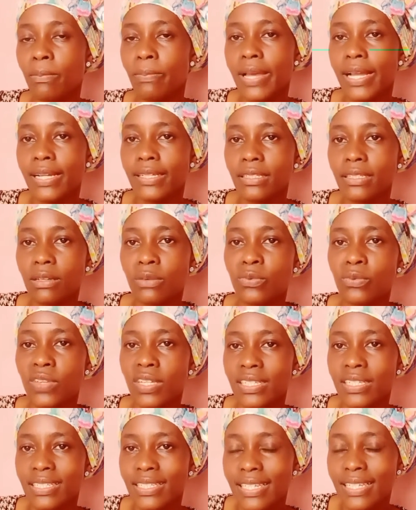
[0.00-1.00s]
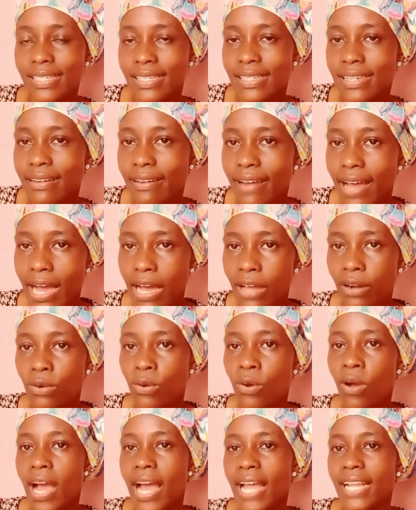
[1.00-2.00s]
it is narrow,
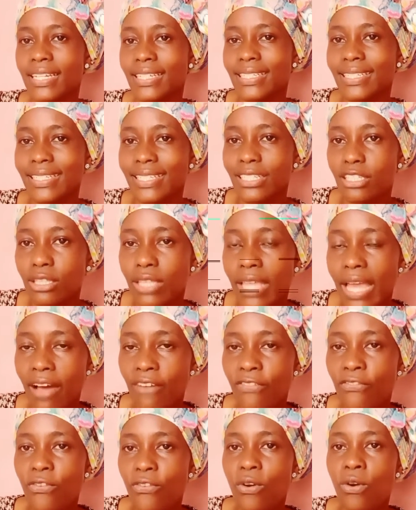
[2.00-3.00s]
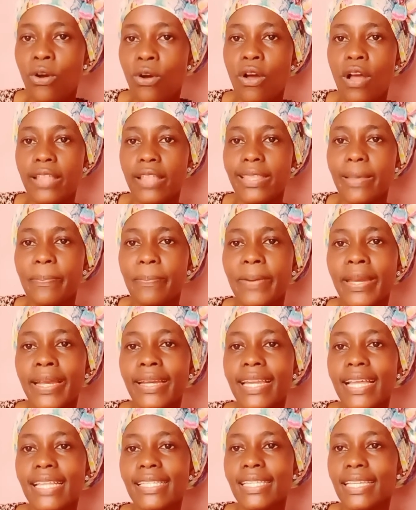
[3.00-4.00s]
and therefore the pregnancy
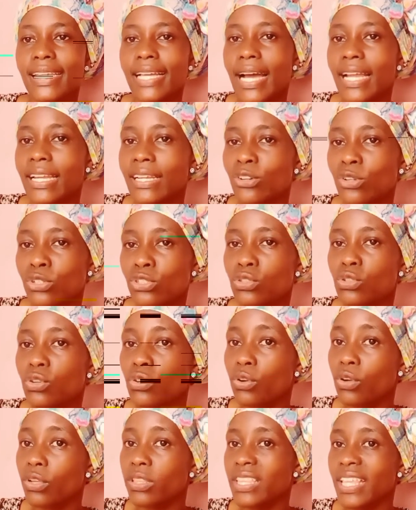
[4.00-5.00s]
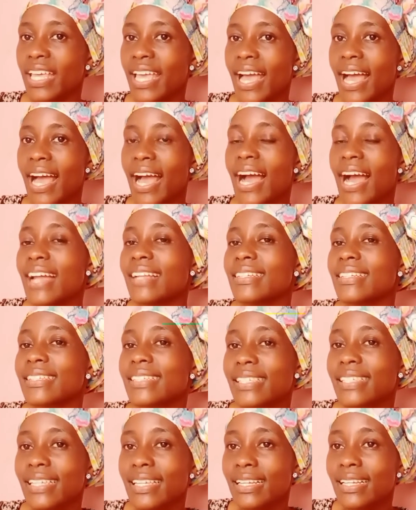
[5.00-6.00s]
cannot grow there until
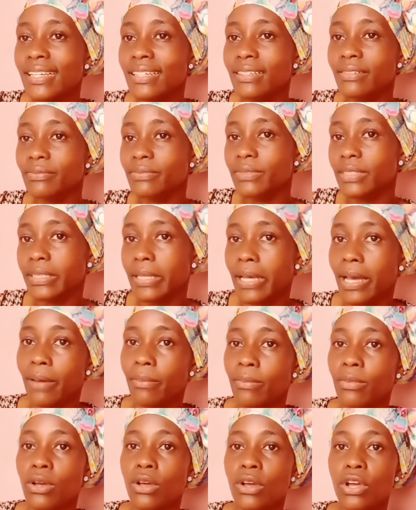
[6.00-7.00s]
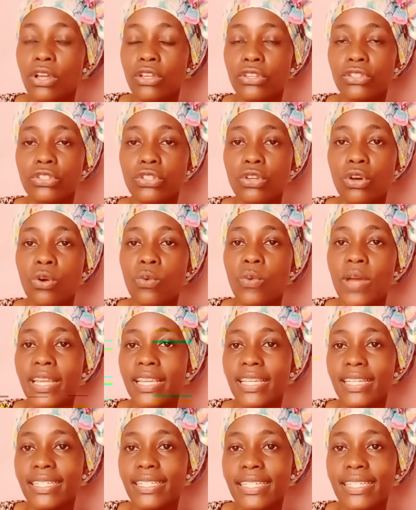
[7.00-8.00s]
term. So when it
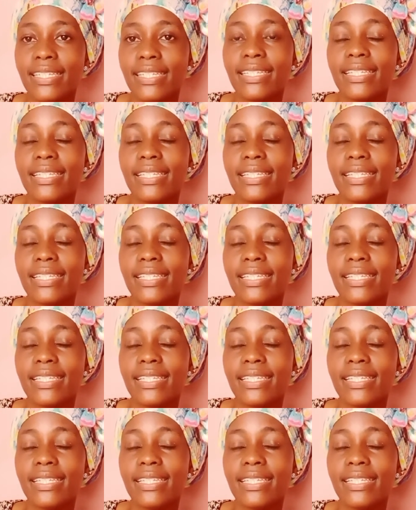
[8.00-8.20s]
is in the